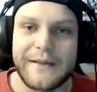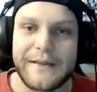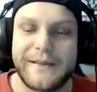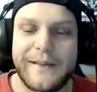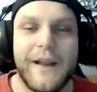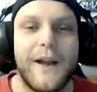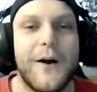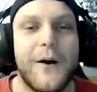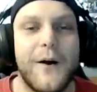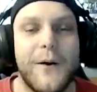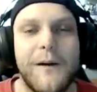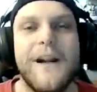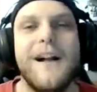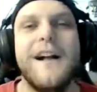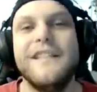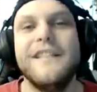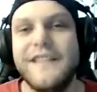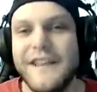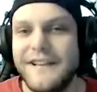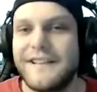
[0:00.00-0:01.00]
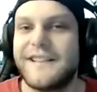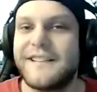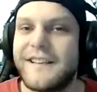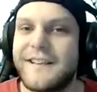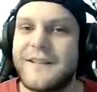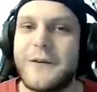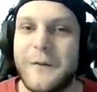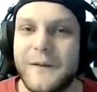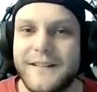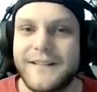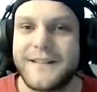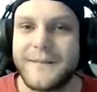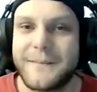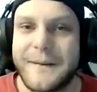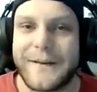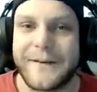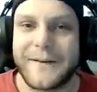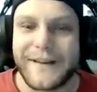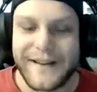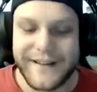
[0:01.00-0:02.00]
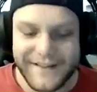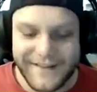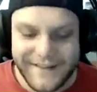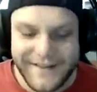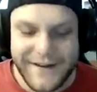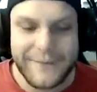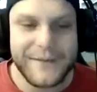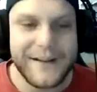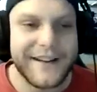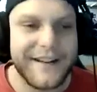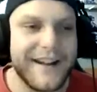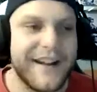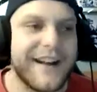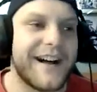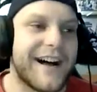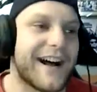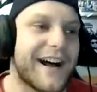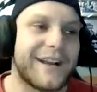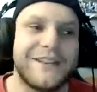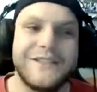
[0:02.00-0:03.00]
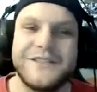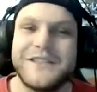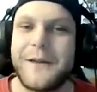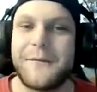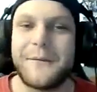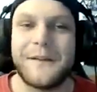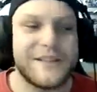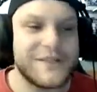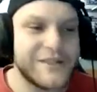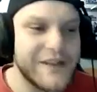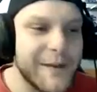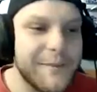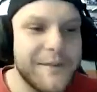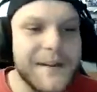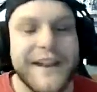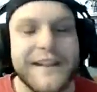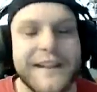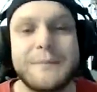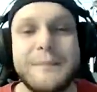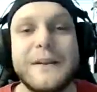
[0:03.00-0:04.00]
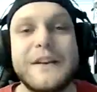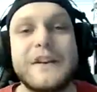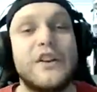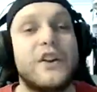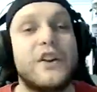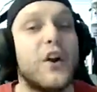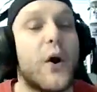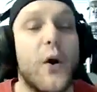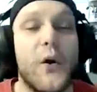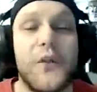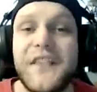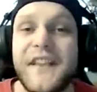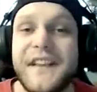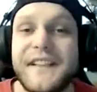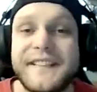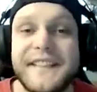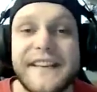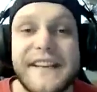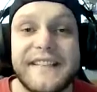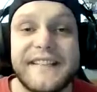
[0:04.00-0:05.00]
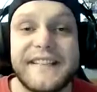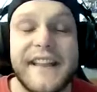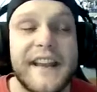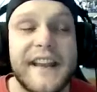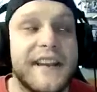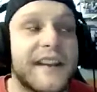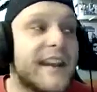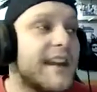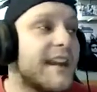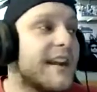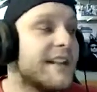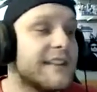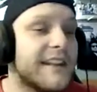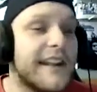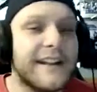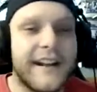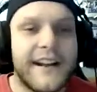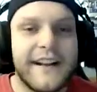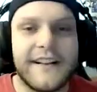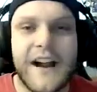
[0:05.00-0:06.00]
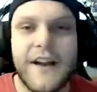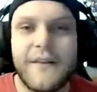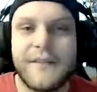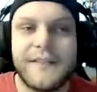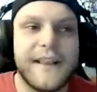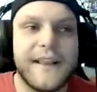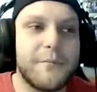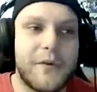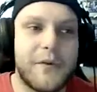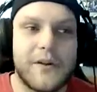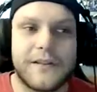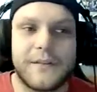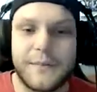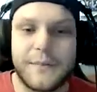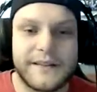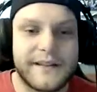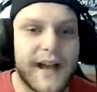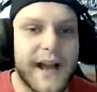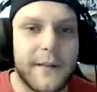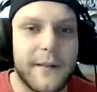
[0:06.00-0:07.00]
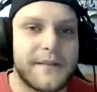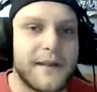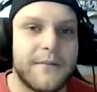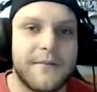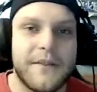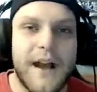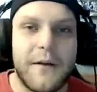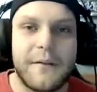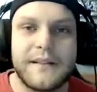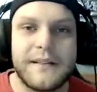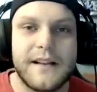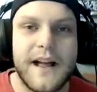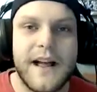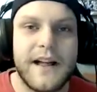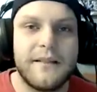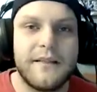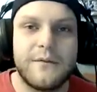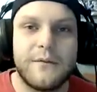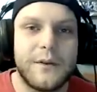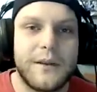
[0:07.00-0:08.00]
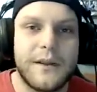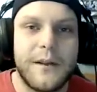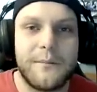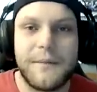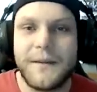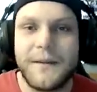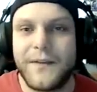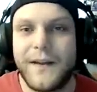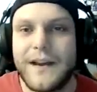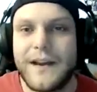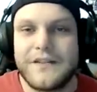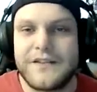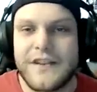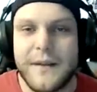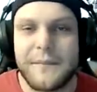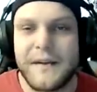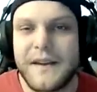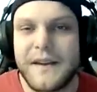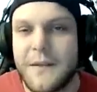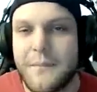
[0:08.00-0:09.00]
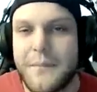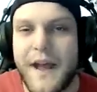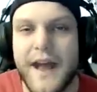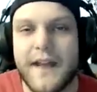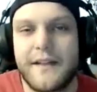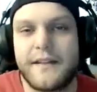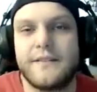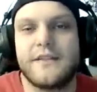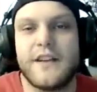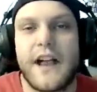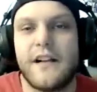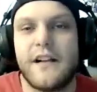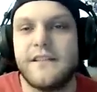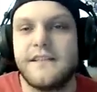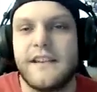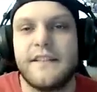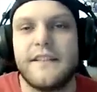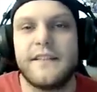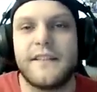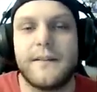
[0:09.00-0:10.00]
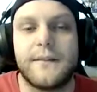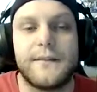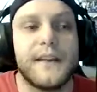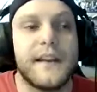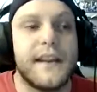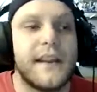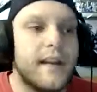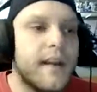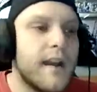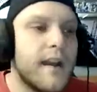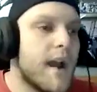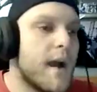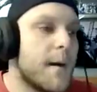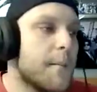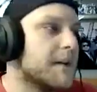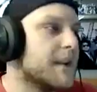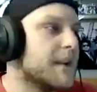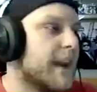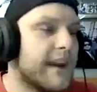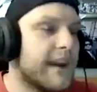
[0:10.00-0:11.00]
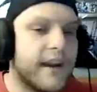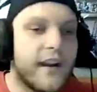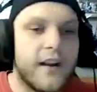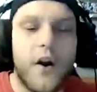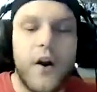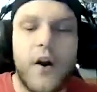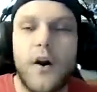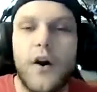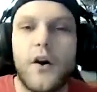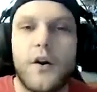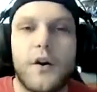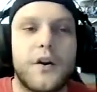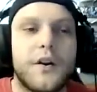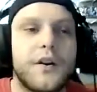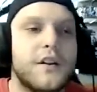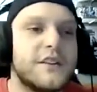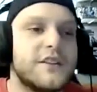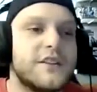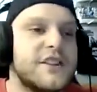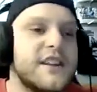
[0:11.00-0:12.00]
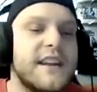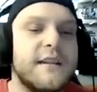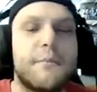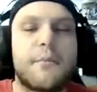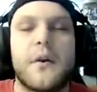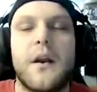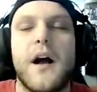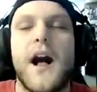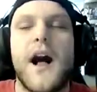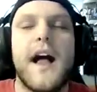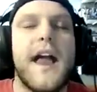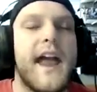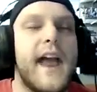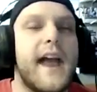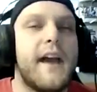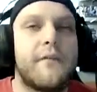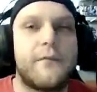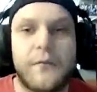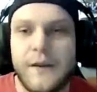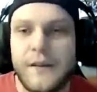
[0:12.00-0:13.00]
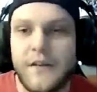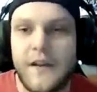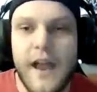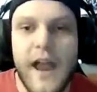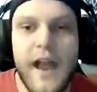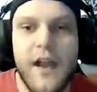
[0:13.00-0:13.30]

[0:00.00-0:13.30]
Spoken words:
So this is a new experience. And I'm like, Jemmy. Jemmy has been gold this season. Like I've said multiple times, I was not really a big fan of Jemmy in the past challenge seasons I've seen, but like she brought as